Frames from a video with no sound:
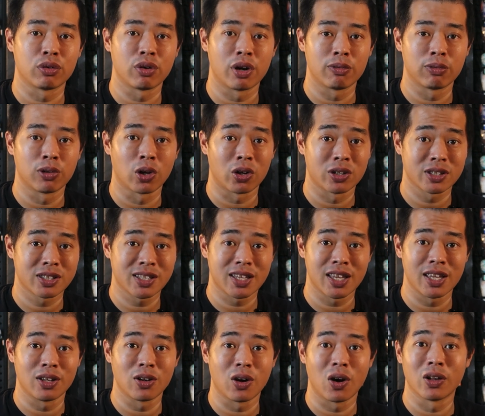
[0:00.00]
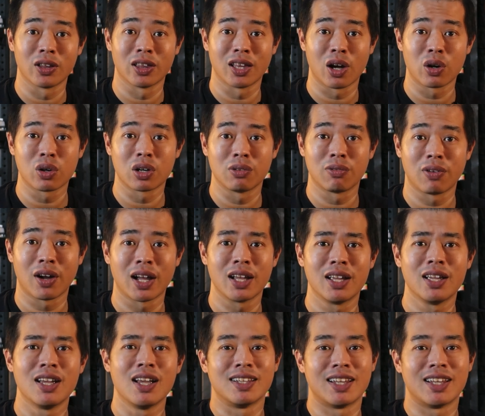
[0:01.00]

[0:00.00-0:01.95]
Gravelord skin on Larkavine,